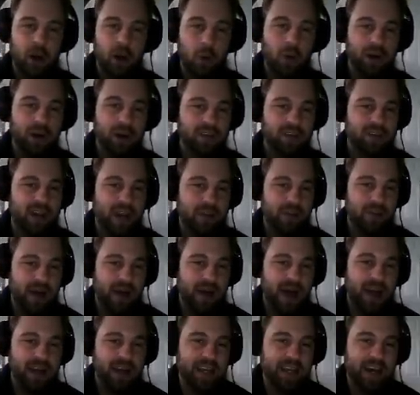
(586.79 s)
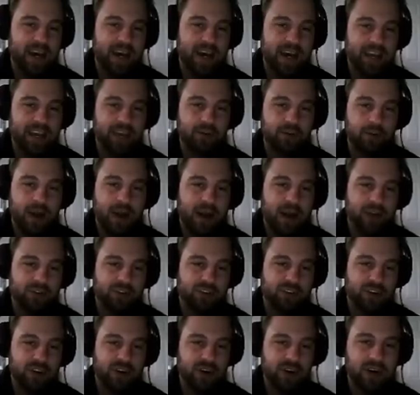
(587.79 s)
one-time bad guy,
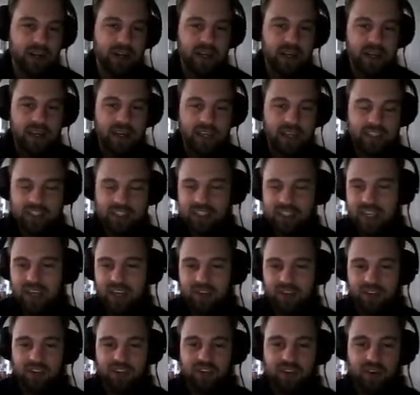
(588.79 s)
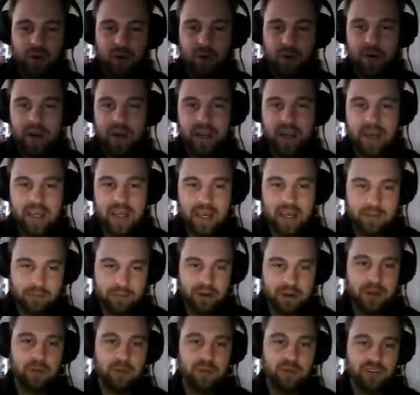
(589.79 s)
Krauser. It just tells the story in a
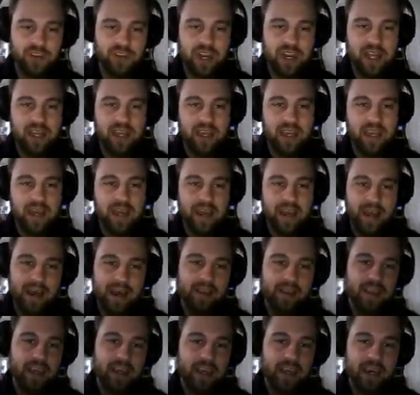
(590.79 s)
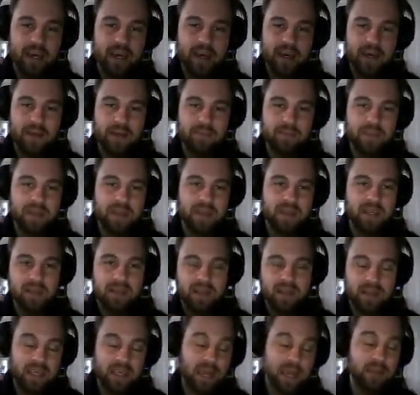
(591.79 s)
prequel setting how they
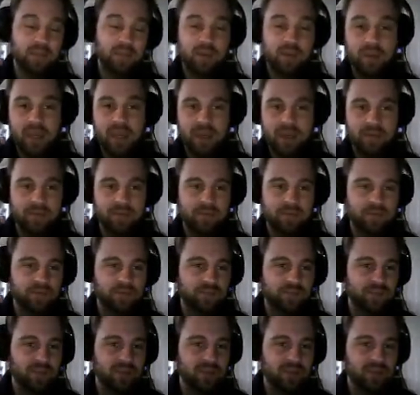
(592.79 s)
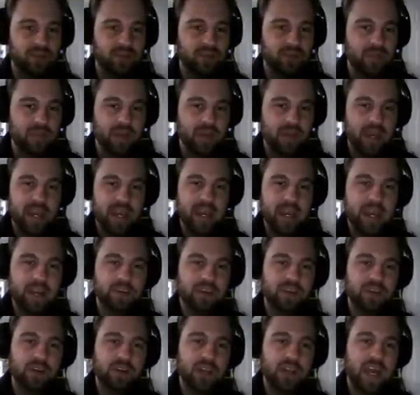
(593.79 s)
came to be.
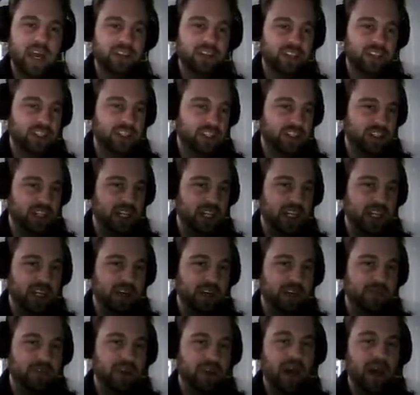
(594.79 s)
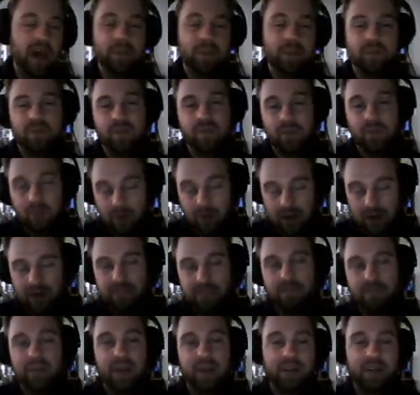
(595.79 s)
And you can actually see, I, for
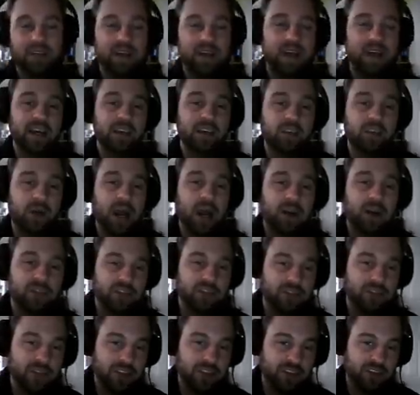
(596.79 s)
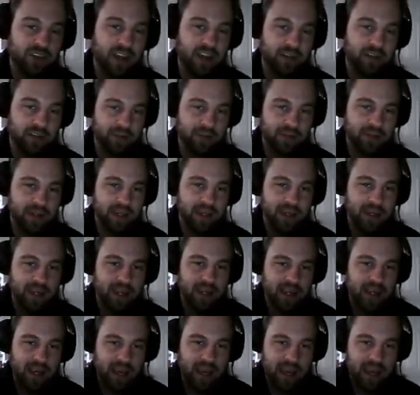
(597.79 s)
one, picked Krauser for this level.
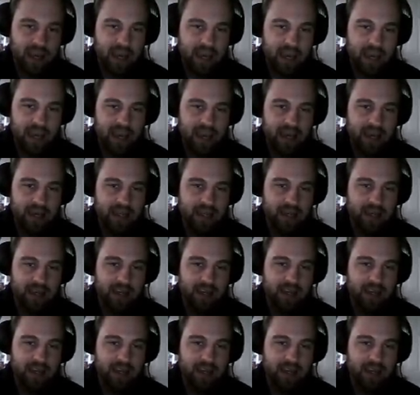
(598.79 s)
And